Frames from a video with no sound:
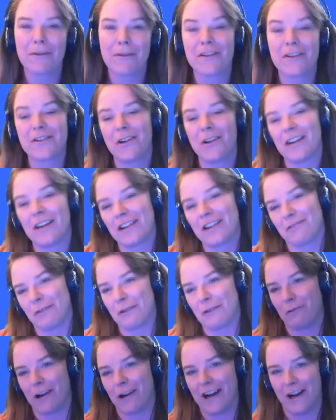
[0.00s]
there's only three
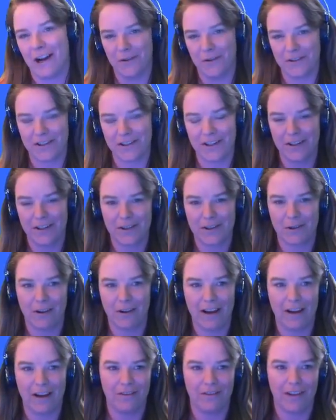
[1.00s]
rounds, so I
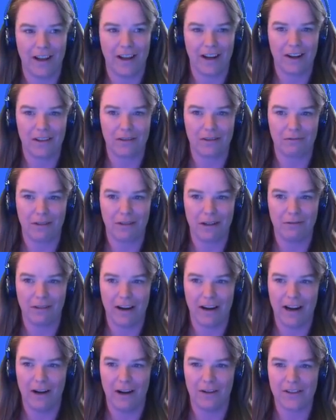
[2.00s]
have like three
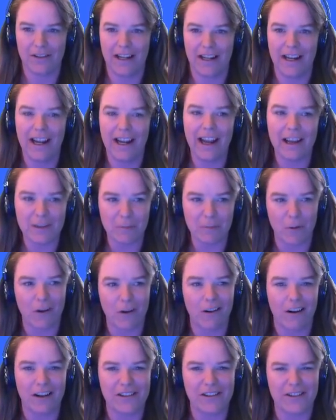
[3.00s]
rounds. And he has more
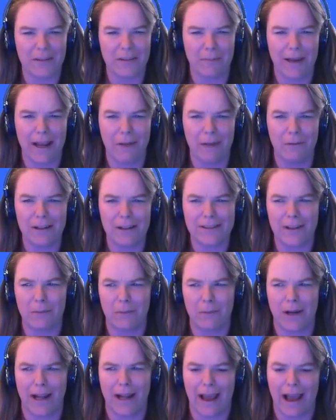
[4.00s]
hearts than me! What's up
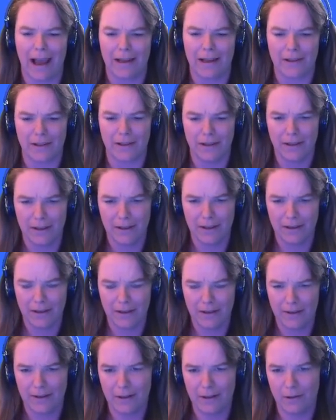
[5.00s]
with that?
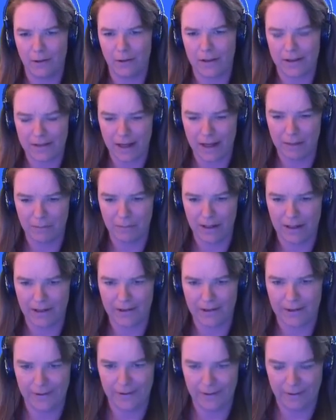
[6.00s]
Oh, because I'm
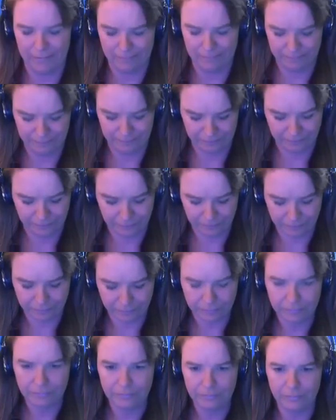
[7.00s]
like, um...
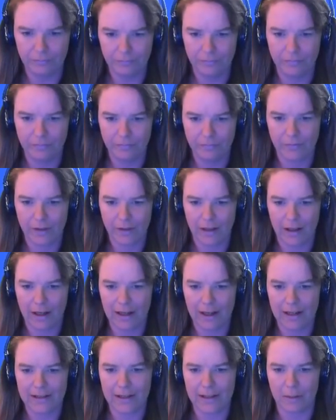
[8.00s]
I
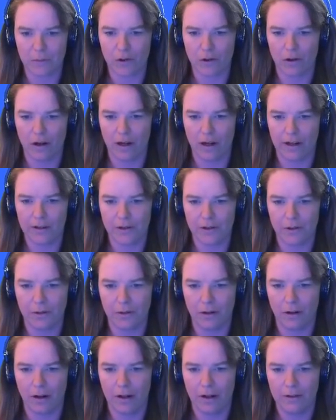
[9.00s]
guess I'm trying too
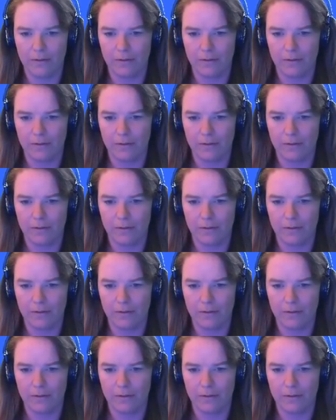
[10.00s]
hard.